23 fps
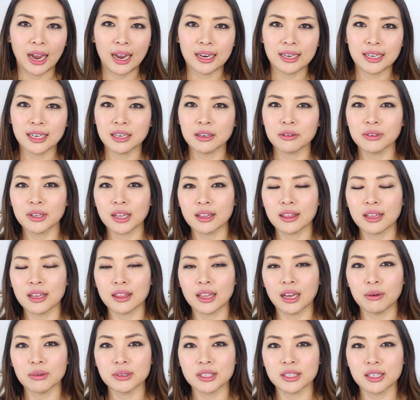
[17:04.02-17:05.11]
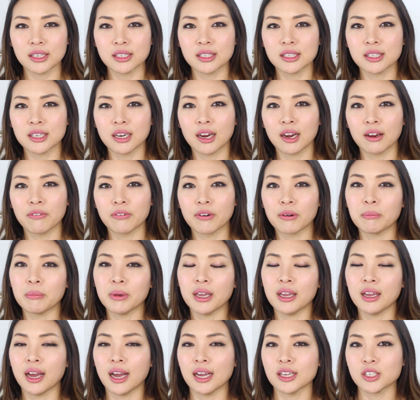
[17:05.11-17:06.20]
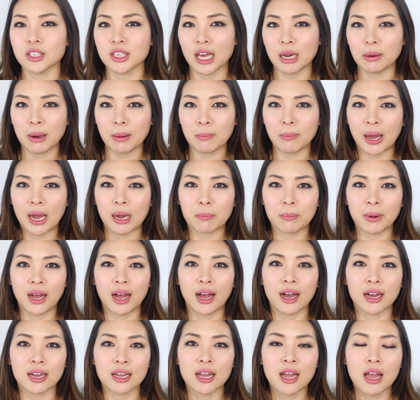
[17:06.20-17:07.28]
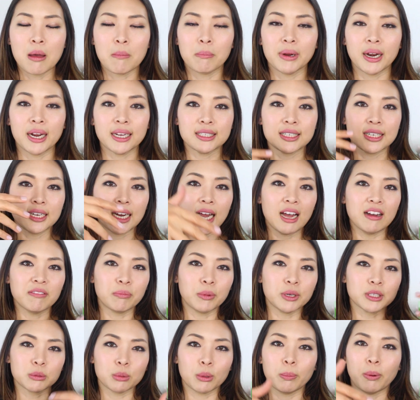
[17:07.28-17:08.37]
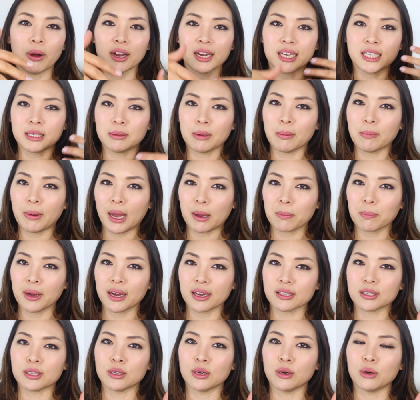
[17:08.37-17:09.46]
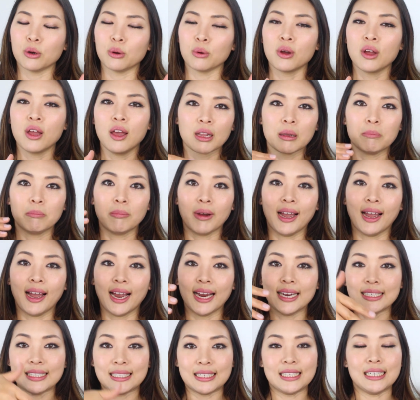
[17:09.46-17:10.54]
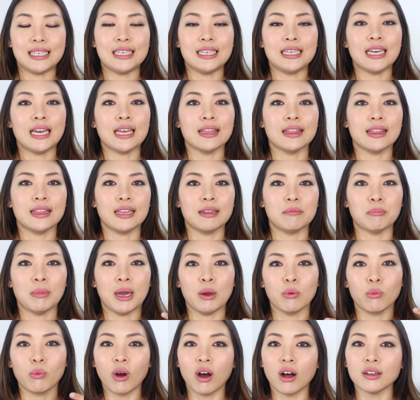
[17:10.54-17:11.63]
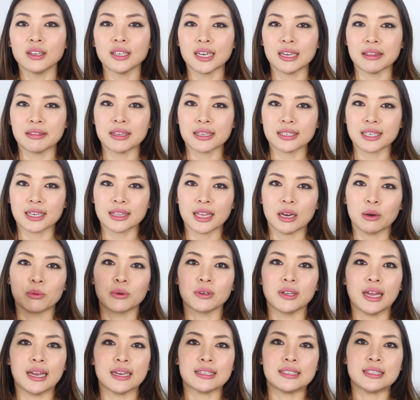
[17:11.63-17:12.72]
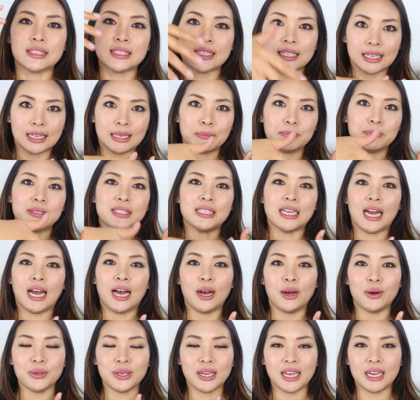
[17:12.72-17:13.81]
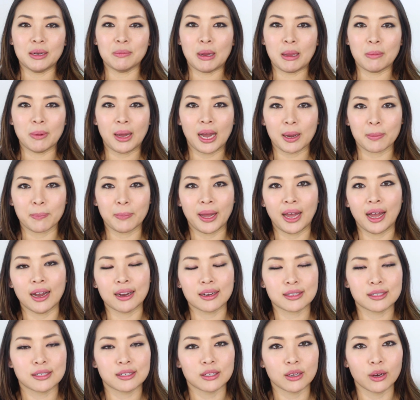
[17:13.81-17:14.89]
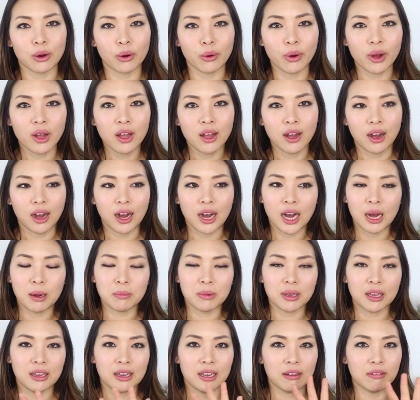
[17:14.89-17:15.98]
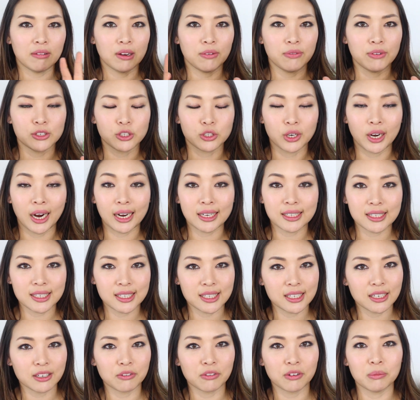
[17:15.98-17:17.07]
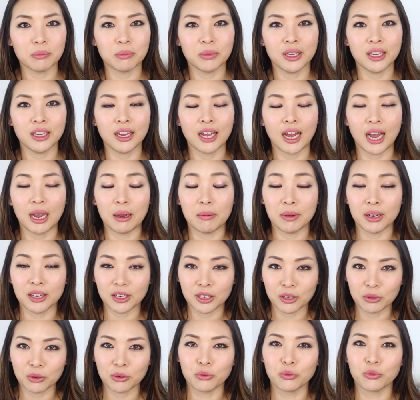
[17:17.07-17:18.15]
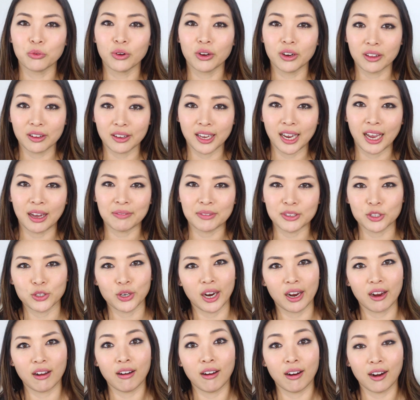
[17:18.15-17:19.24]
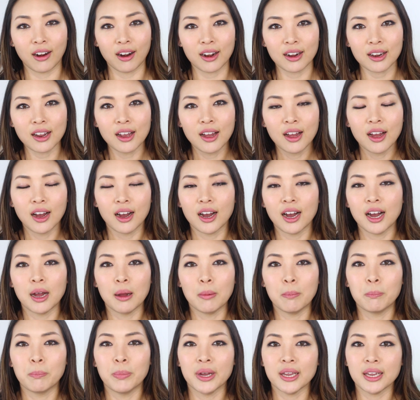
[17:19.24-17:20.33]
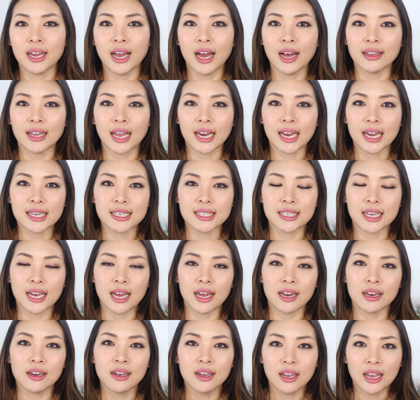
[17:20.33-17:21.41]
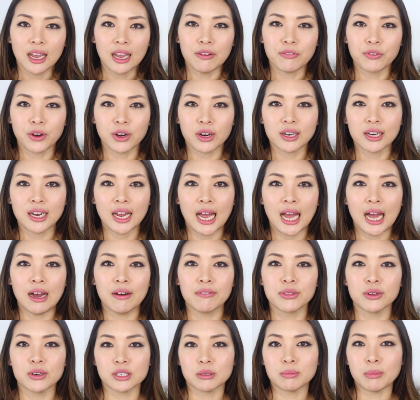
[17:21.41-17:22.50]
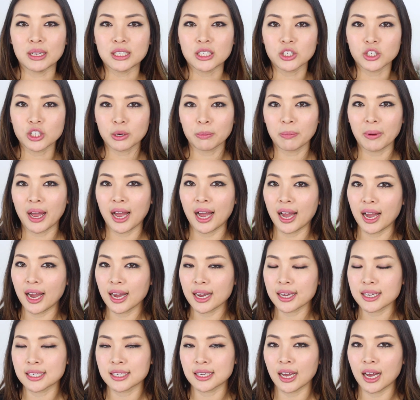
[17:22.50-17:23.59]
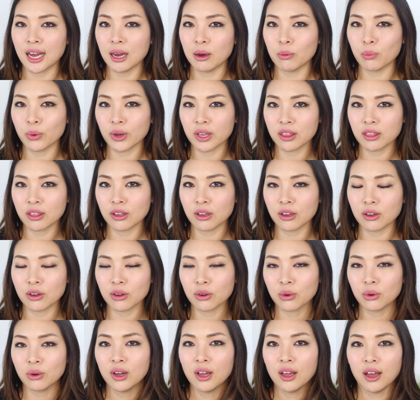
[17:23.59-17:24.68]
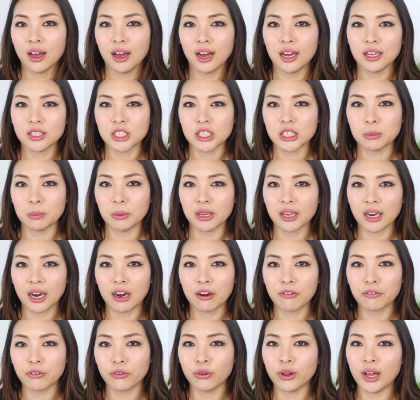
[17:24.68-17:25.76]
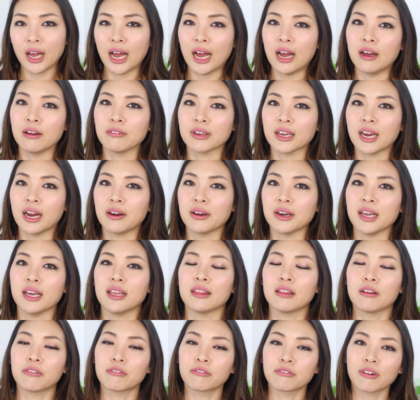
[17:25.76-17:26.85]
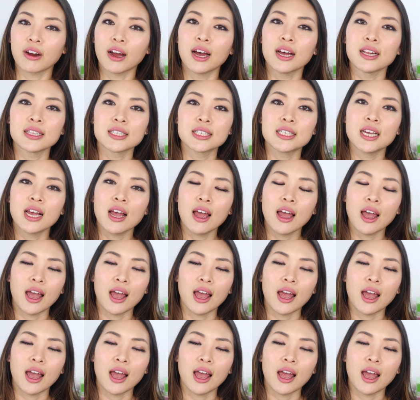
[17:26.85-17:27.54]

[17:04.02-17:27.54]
I didn't really think that was necessary for me. I just had my backpack, but I did have multiple pockets in my backpack, so my ID and my wallet and things like that were like deep down in my backpack. So even if you tried to steal from me, I mean, you would really have to try hard. But yeah, like I said, if you're gonna have those messenger bags with you, just be careful, carry in the front.